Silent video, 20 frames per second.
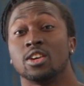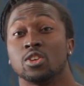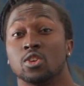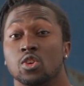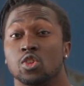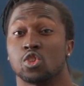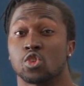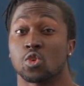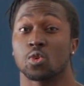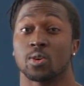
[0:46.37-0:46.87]

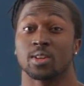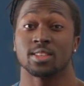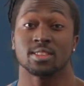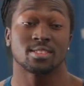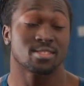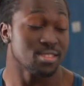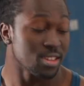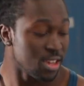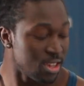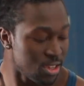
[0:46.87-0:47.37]
Your
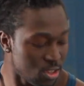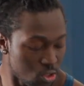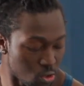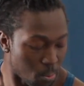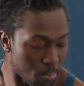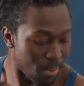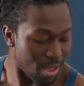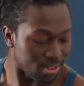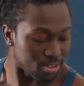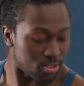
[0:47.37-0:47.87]
joints, your
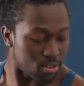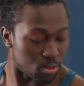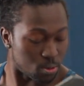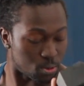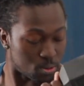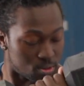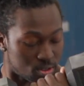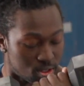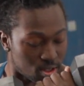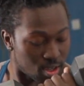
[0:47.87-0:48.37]

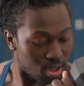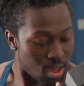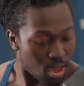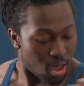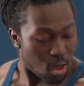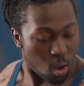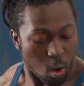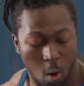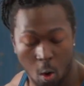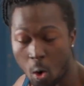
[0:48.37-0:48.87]
muscles
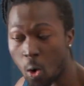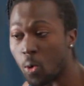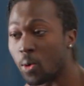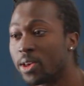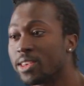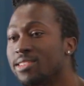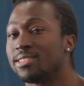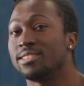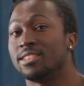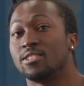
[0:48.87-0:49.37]

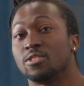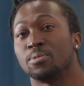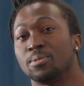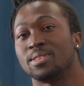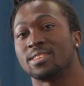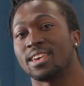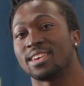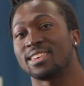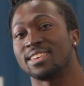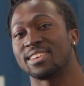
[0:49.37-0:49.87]
always need to be
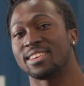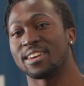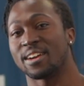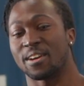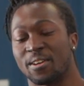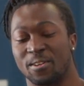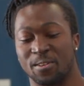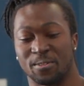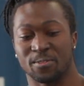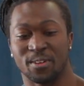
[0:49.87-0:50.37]
taken
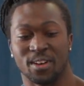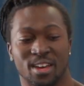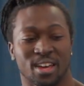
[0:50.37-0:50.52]
care of.